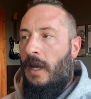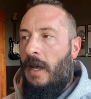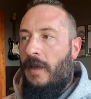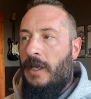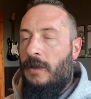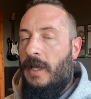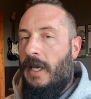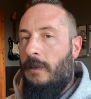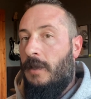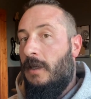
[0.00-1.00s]
and then you
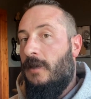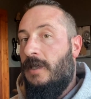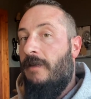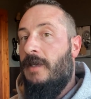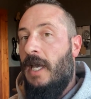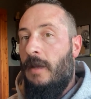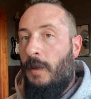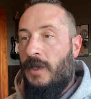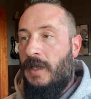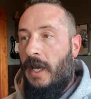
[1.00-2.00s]
take them to
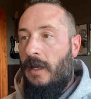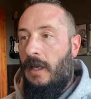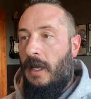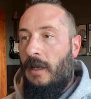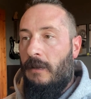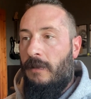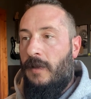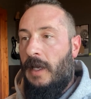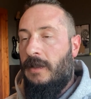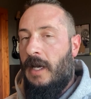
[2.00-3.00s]
78% and
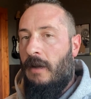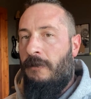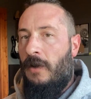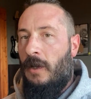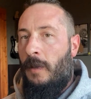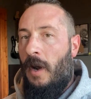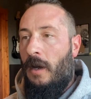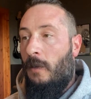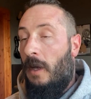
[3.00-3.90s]
things kind of fall apart.